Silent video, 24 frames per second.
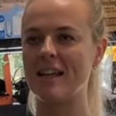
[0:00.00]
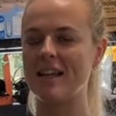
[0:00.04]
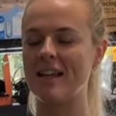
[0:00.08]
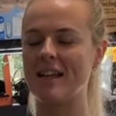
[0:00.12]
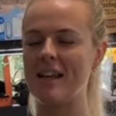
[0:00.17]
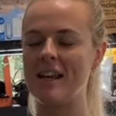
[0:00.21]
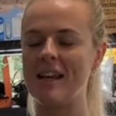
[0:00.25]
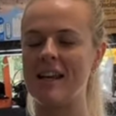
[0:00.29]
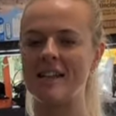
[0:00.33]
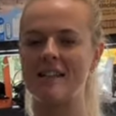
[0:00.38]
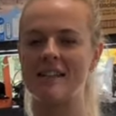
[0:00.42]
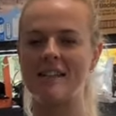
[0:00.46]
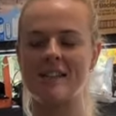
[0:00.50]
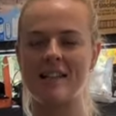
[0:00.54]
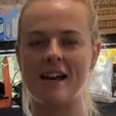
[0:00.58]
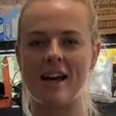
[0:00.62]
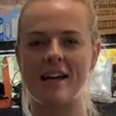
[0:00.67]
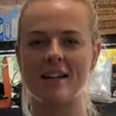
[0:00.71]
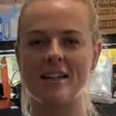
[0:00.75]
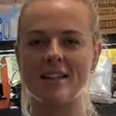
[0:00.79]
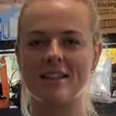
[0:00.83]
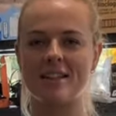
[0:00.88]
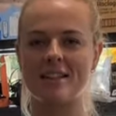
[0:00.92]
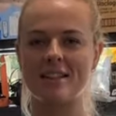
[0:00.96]
he needs to
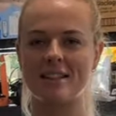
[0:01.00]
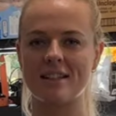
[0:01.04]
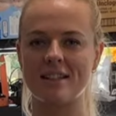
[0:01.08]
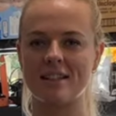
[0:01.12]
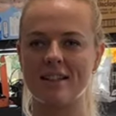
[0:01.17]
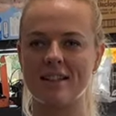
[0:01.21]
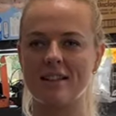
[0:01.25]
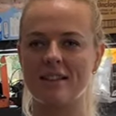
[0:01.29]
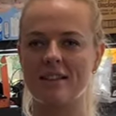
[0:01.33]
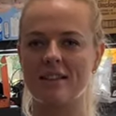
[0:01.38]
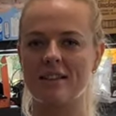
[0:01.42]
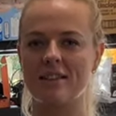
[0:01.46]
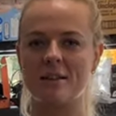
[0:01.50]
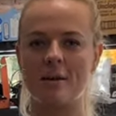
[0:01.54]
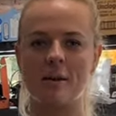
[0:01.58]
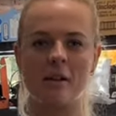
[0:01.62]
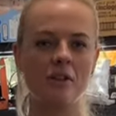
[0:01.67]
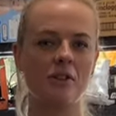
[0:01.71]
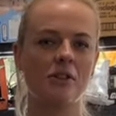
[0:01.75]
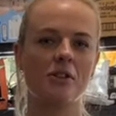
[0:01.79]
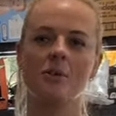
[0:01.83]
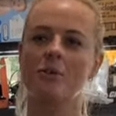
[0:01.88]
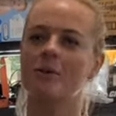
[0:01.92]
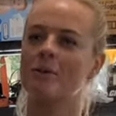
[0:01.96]
test
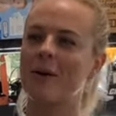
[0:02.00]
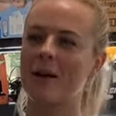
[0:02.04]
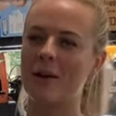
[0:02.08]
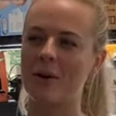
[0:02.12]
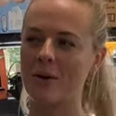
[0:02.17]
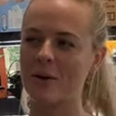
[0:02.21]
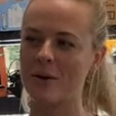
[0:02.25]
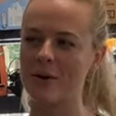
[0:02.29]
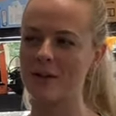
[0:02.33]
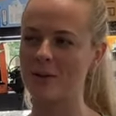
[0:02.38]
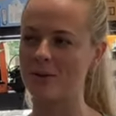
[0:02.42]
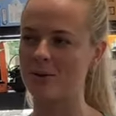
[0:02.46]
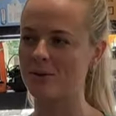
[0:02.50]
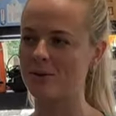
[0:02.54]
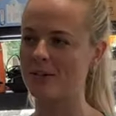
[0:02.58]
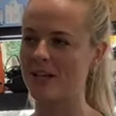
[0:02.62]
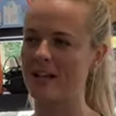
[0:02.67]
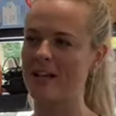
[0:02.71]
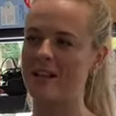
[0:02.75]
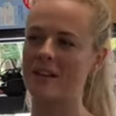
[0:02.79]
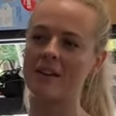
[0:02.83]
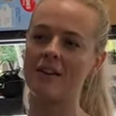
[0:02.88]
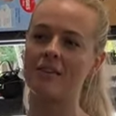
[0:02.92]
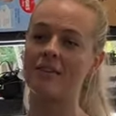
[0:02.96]
something to do with my coils,
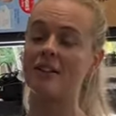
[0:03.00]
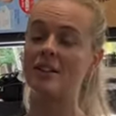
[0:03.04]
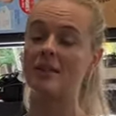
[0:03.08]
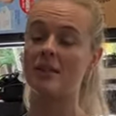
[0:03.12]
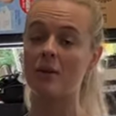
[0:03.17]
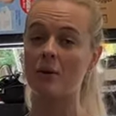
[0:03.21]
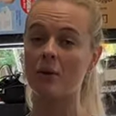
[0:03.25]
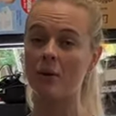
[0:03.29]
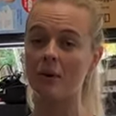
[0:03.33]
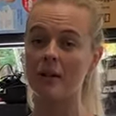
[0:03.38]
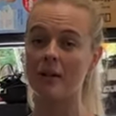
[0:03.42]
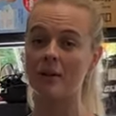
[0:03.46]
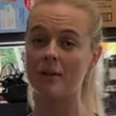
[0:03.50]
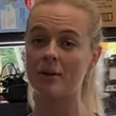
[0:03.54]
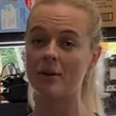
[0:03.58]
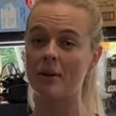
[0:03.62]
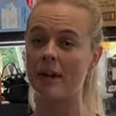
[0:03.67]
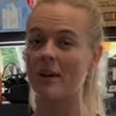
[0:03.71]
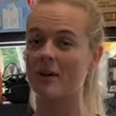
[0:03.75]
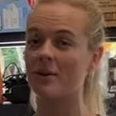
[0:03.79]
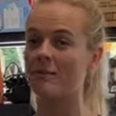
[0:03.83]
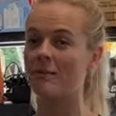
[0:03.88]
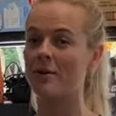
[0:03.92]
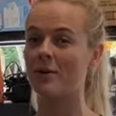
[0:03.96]
and then if it's a coil,
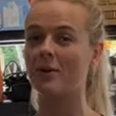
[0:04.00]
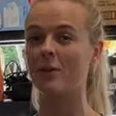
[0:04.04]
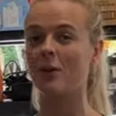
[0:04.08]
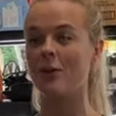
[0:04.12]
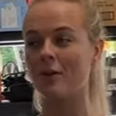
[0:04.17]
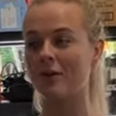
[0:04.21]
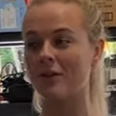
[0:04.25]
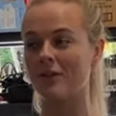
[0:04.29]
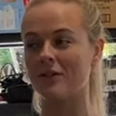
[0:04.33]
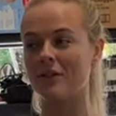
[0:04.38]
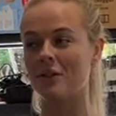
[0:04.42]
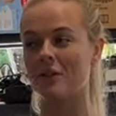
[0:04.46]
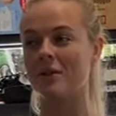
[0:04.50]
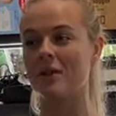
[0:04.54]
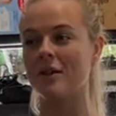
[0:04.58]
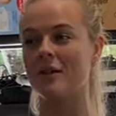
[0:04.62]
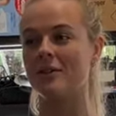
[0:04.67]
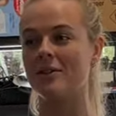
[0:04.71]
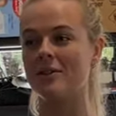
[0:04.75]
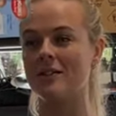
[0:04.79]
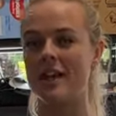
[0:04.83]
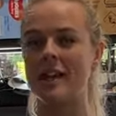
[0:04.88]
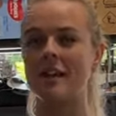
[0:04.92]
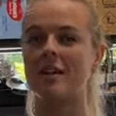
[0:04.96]
it could be all of the
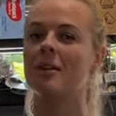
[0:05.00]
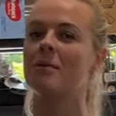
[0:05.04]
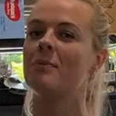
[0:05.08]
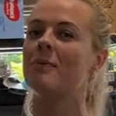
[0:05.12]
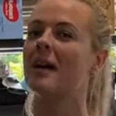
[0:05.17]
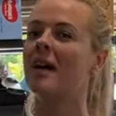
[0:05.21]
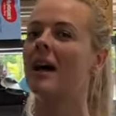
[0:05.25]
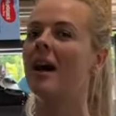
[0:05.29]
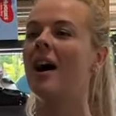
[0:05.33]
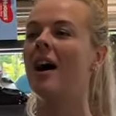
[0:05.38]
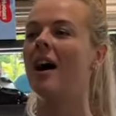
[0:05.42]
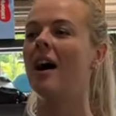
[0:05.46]
coils, and it could be